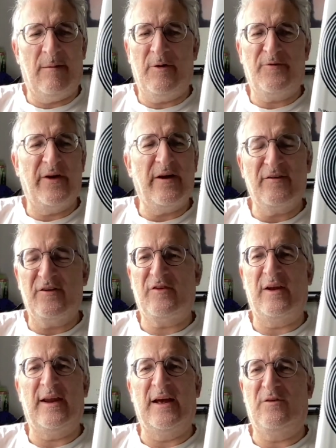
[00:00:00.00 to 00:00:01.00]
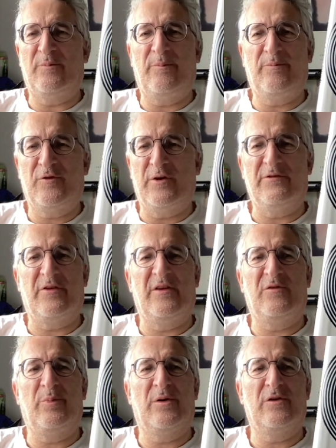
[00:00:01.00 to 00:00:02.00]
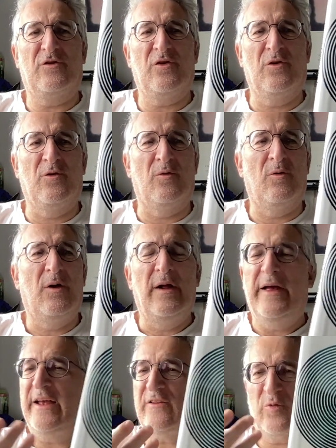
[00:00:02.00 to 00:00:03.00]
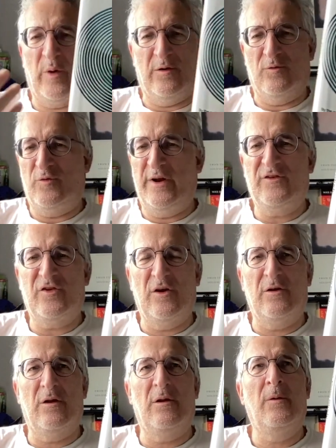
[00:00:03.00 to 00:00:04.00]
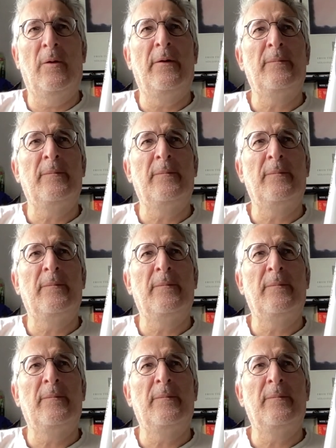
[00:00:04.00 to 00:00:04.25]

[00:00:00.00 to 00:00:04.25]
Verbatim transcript: I'm afraid I just didn't get to grips with this book at all. It's well written.